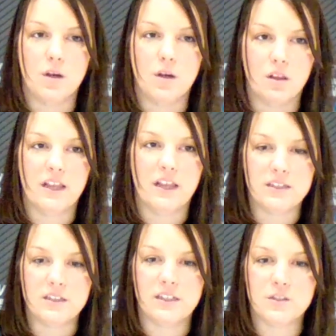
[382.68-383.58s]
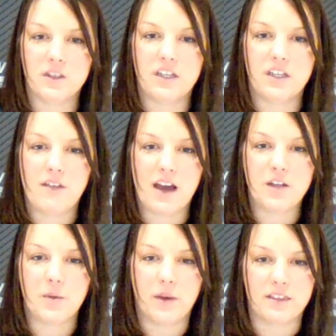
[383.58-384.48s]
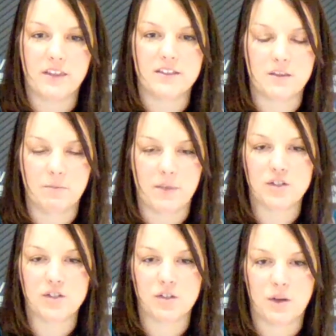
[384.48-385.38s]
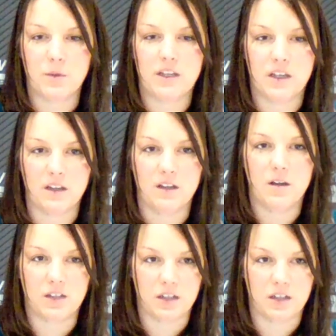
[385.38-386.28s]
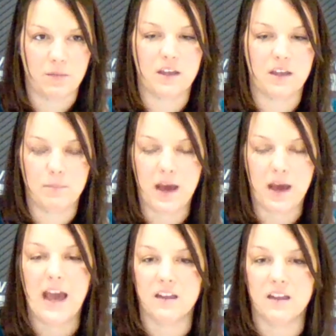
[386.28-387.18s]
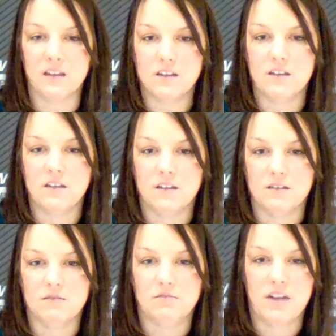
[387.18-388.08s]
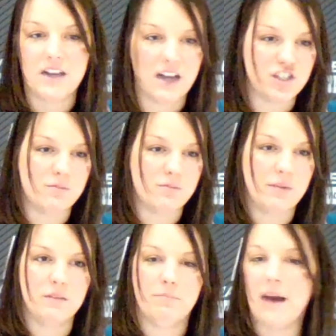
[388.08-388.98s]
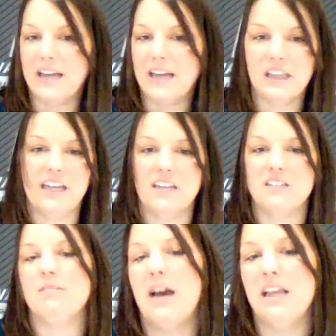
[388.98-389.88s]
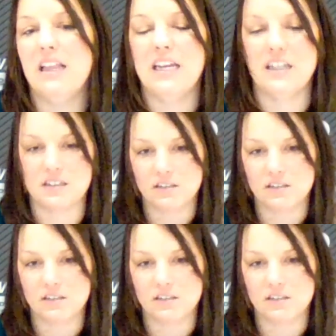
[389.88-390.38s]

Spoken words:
let's really evaluate this and make sure that we can make it pay, not just buying land to buy land.